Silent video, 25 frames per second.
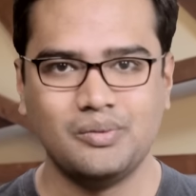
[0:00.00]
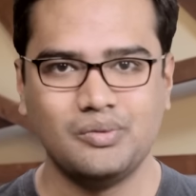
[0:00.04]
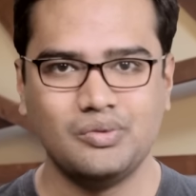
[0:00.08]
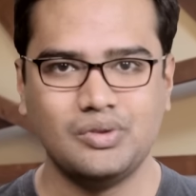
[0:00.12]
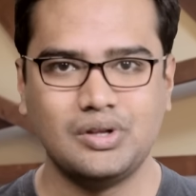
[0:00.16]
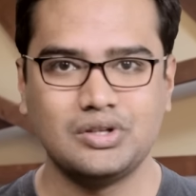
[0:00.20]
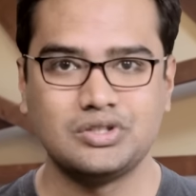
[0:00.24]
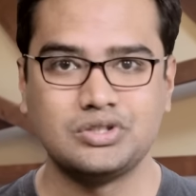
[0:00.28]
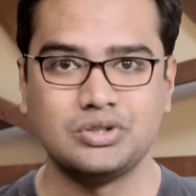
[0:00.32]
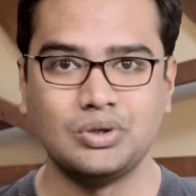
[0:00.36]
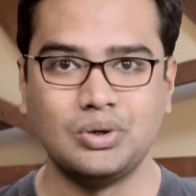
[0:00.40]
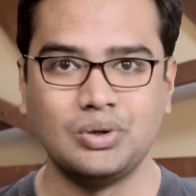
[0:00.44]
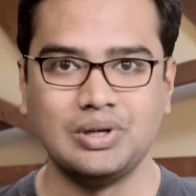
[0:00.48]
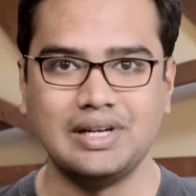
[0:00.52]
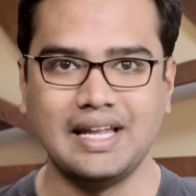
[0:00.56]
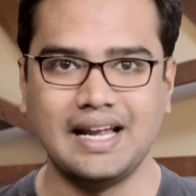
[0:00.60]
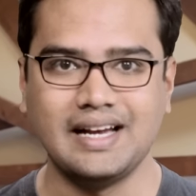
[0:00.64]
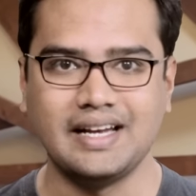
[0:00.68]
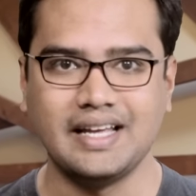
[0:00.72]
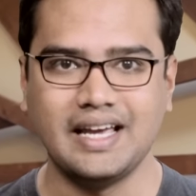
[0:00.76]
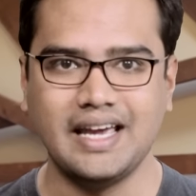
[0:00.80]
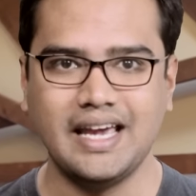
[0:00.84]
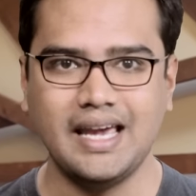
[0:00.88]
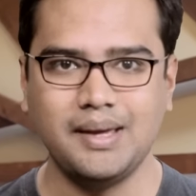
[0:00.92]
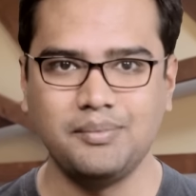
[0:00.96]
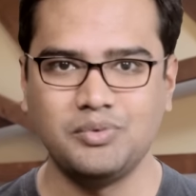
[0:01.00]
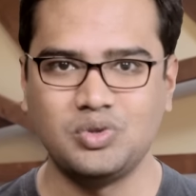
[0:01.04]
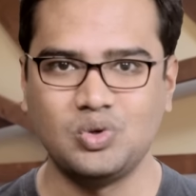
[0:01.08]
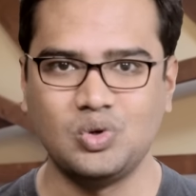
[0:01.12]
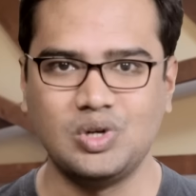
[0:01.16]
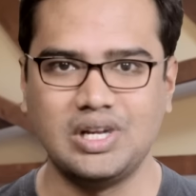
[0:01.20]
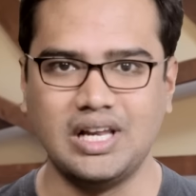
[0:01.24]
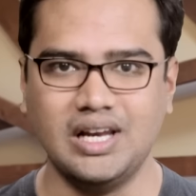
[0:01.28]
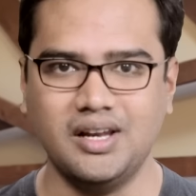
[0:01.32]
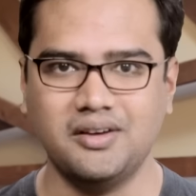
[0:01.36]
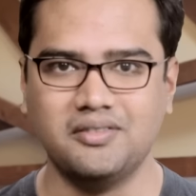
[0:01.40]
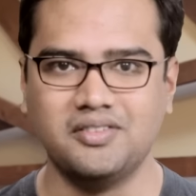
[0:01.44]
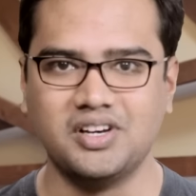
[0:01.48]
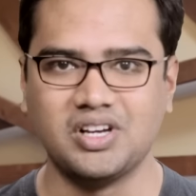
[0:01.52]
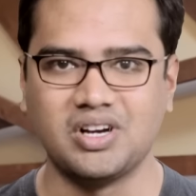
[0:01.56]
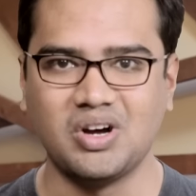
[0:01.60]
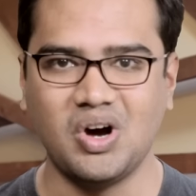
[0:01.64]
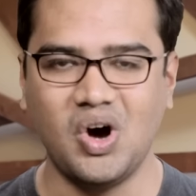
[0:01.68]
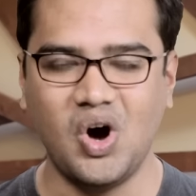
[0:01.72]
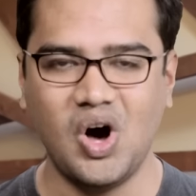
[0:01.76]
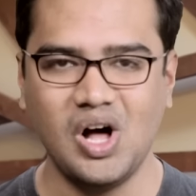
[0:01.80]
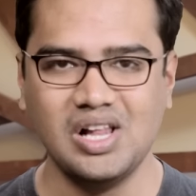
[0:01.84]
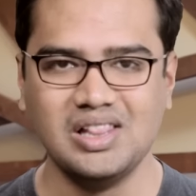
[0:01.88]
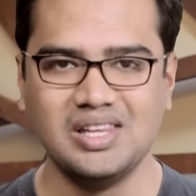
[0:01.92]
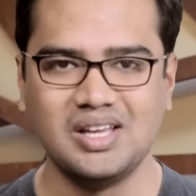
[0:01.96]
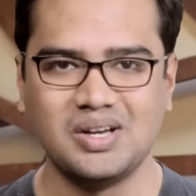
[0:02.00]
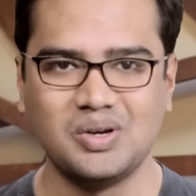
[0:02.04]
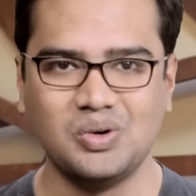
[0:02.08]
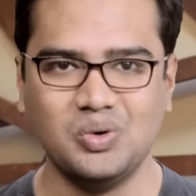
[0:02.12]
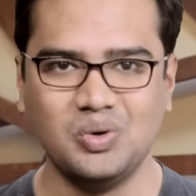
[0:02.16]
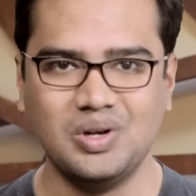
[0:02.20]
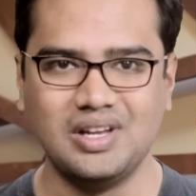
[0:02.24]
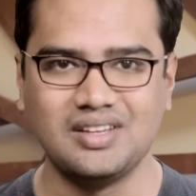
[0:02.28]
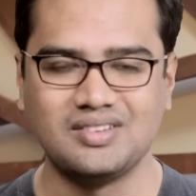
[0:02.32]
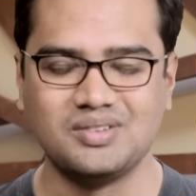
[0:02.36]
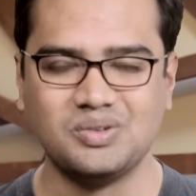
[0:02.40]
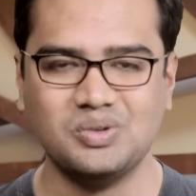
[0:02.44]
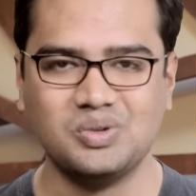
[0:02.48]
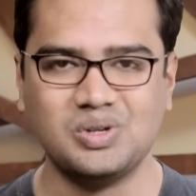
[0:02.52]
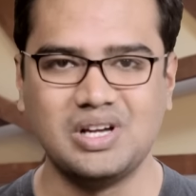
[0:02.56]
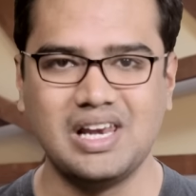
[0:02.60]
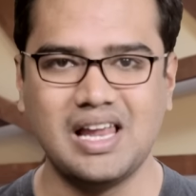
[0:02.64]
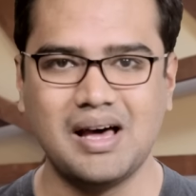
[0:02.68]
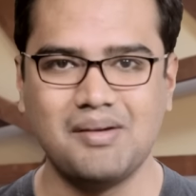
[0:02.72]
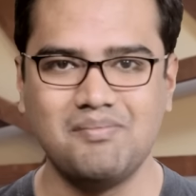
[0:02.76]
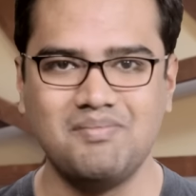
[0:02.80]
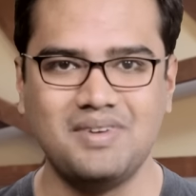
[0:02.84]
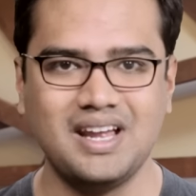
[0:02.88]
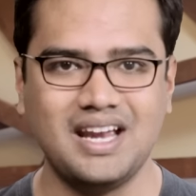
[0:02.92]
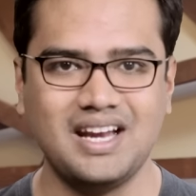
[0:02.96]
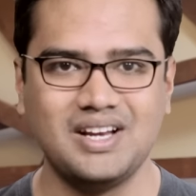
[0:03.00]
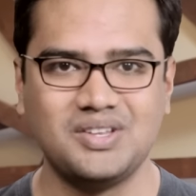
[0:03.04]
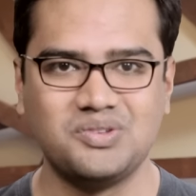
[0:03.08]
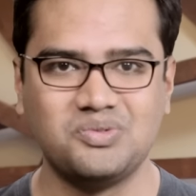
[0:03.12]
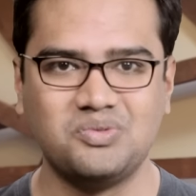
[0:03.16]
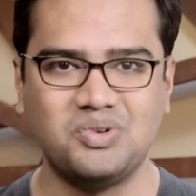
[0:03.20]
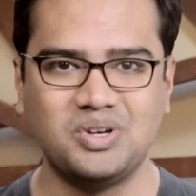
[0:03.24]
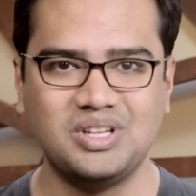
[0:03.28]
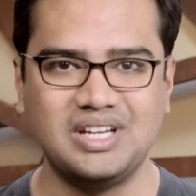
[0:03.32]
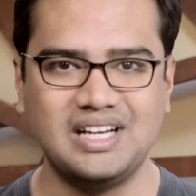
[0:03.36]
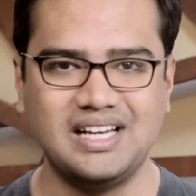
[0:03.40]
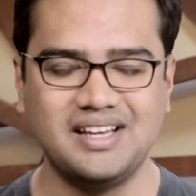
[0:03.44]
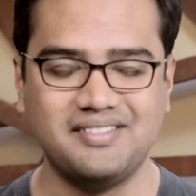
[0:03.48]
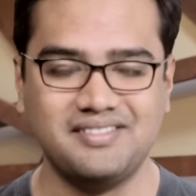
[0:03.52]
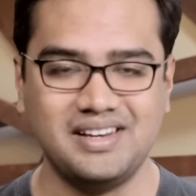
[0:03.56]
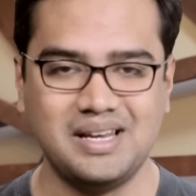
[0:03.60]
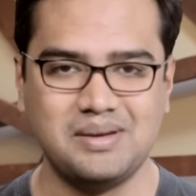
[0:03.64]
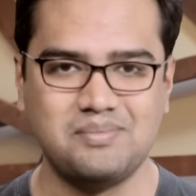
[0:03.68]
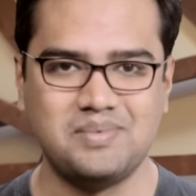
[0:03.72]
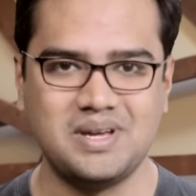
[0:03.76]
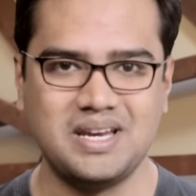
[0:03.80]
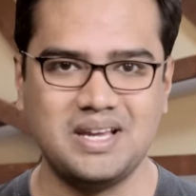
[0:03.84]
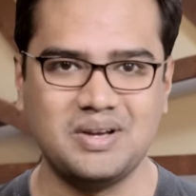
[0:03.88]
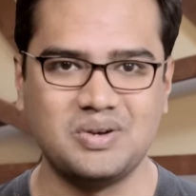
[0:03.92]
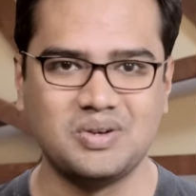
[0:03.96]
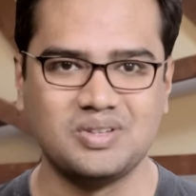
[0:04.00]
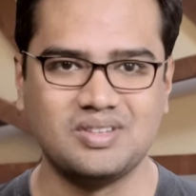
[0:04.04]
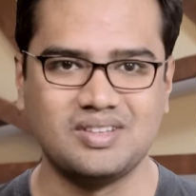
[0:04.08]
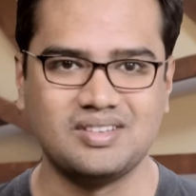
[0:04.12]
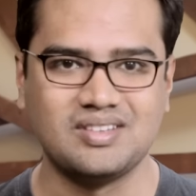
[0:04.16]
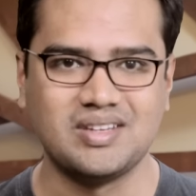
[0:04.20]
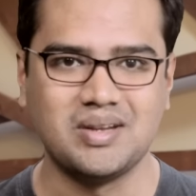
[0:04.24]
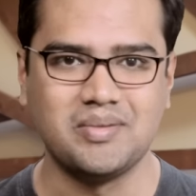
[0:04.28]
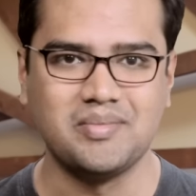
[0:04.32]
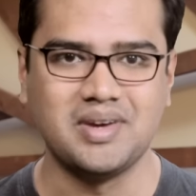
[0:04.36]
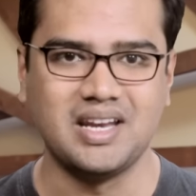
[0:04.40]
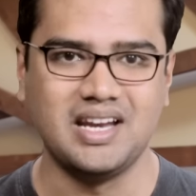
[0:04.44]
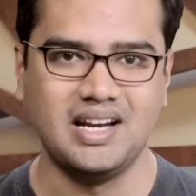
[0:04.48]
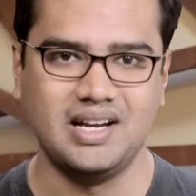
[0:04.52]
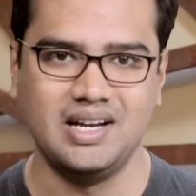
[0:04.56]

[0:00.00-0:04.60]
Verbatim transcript: the show that aims to deliver all the coolest Google updates for the developer ecosystem in